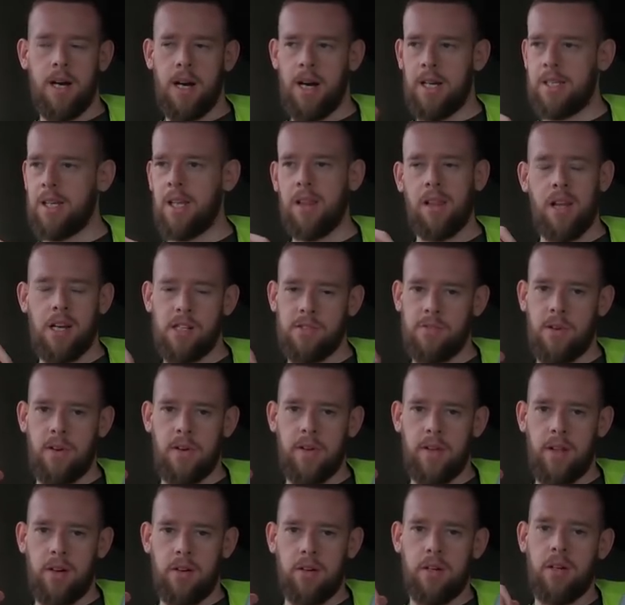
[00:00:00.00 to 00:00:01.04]
I didn't last
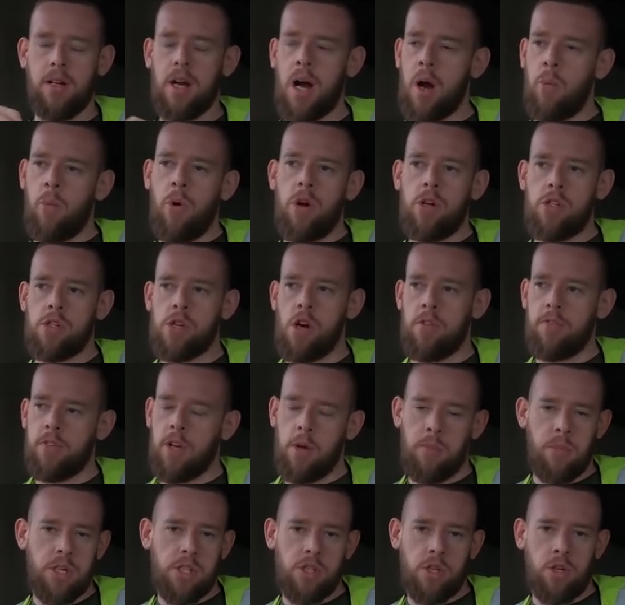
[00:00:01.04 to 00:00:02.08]
very long. I worked off
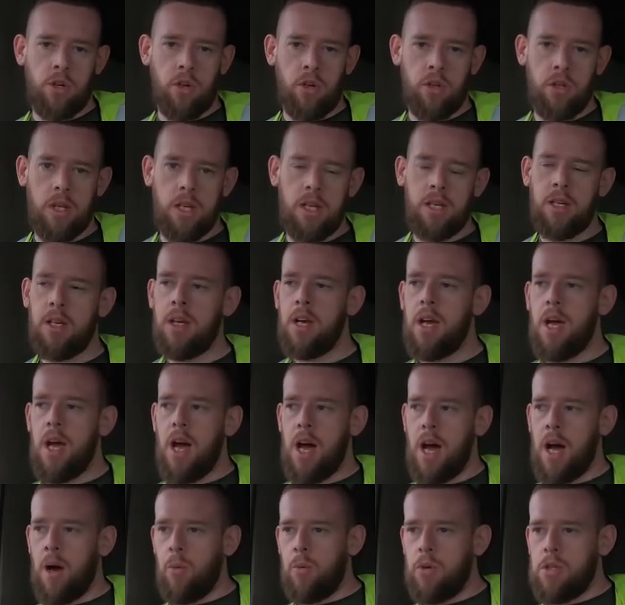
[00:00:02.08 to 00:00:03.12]
commission only.
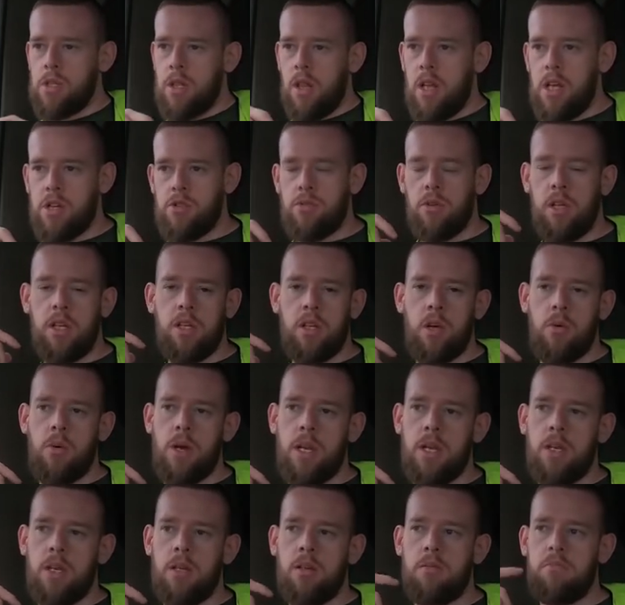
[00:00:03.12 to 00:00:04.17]
I was literally
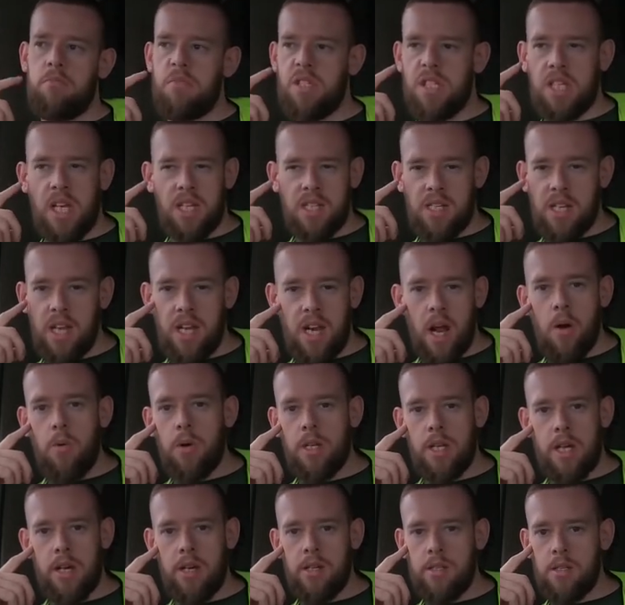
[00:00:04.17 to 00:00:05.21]
doing 16-hour
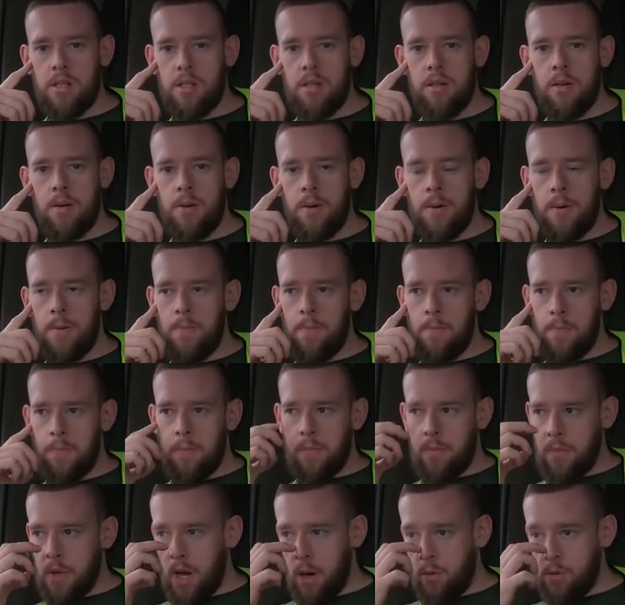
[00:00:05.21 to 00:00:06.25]
days.
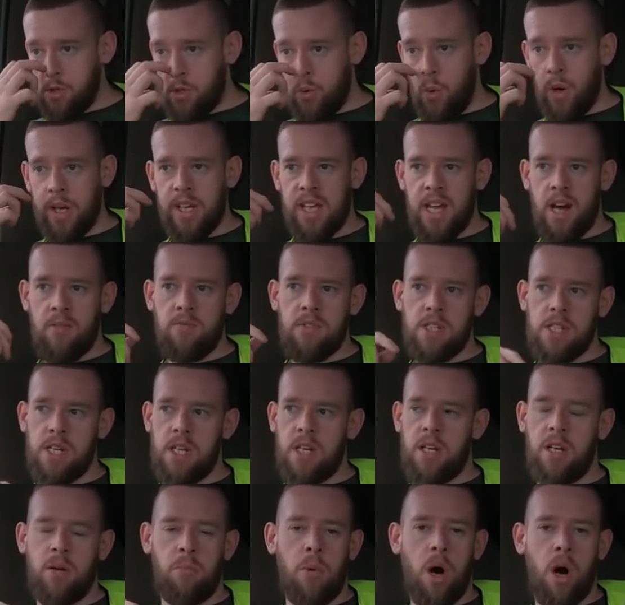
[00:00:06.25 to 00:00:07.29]
I was going canvassing
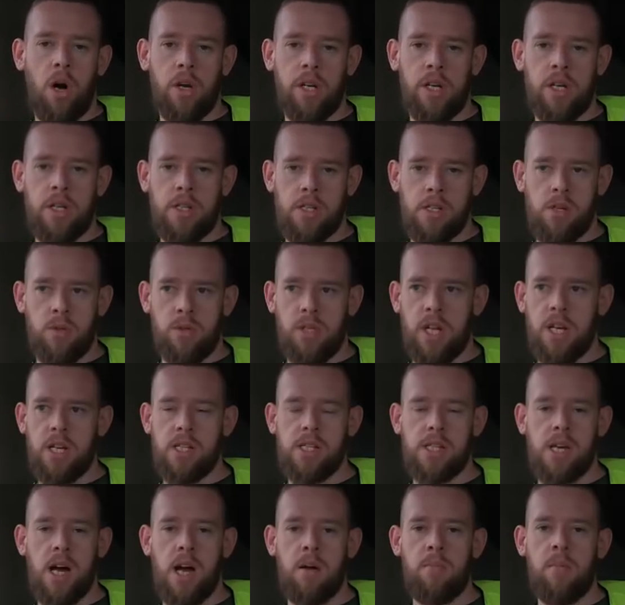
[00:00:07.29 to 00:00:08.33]
in the morning until dinner
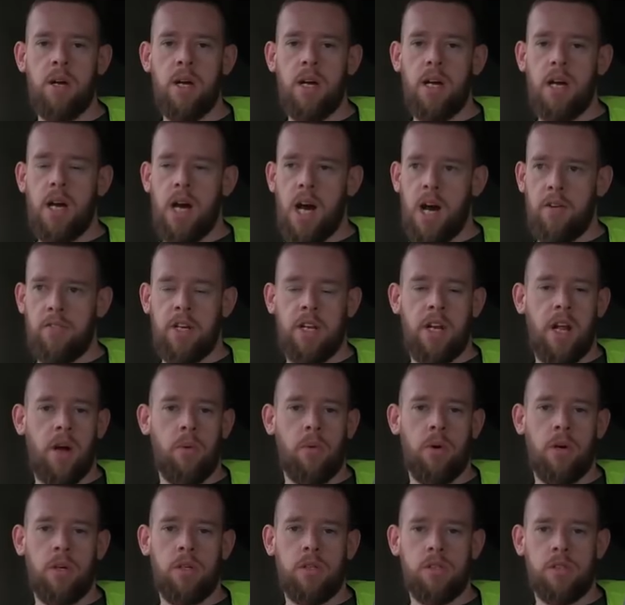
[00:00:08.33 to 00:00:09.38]
time, having an
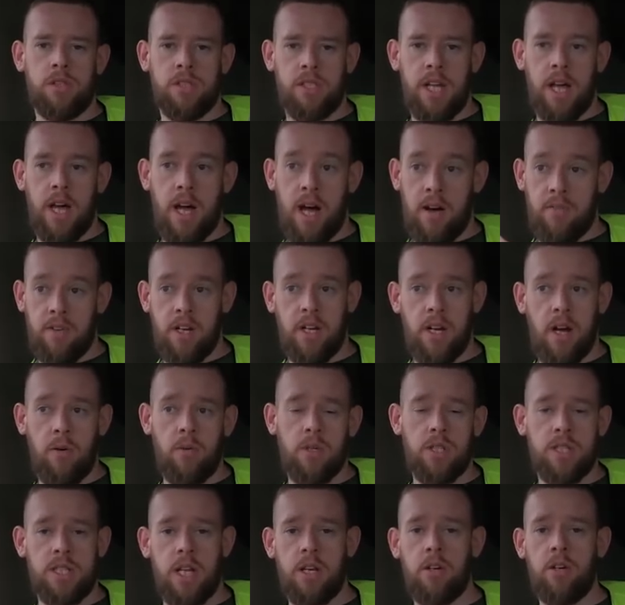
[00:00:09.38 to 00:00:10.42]

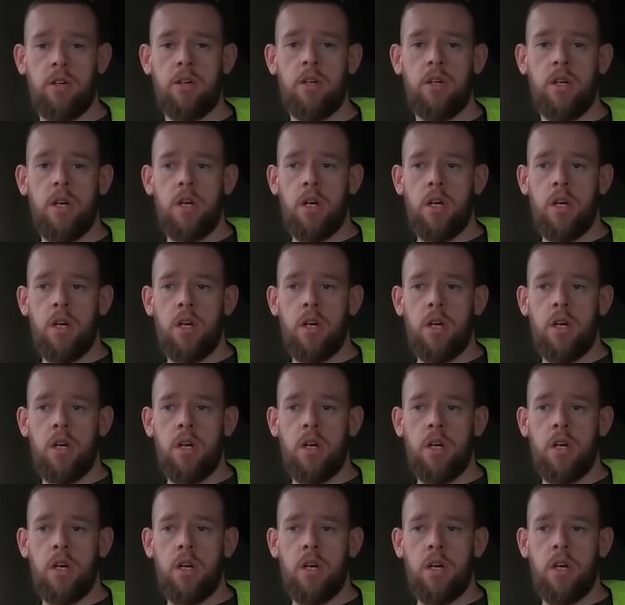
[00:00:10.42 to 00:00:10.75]
hour's dinner,